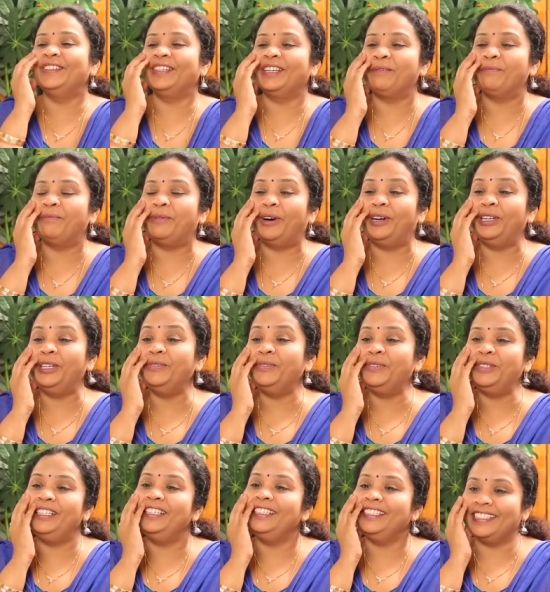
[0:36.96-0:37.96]
Okay,
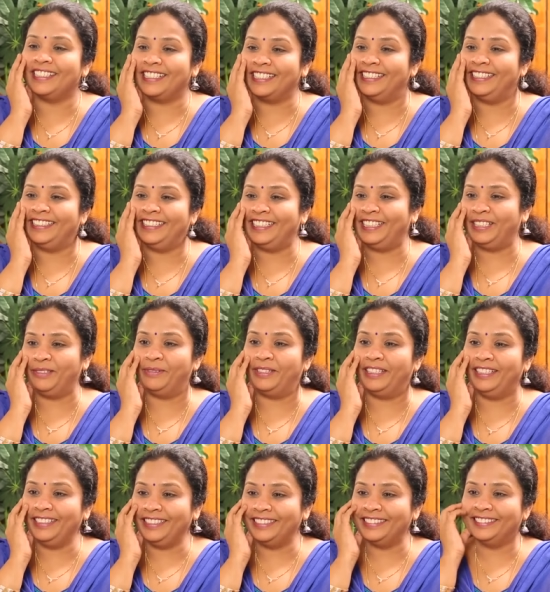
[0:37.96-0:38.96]
Bollywood sangat entu
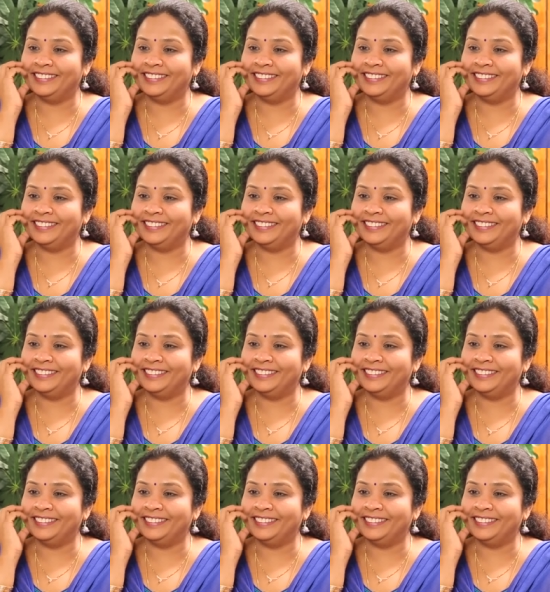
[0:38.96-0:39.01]
mari.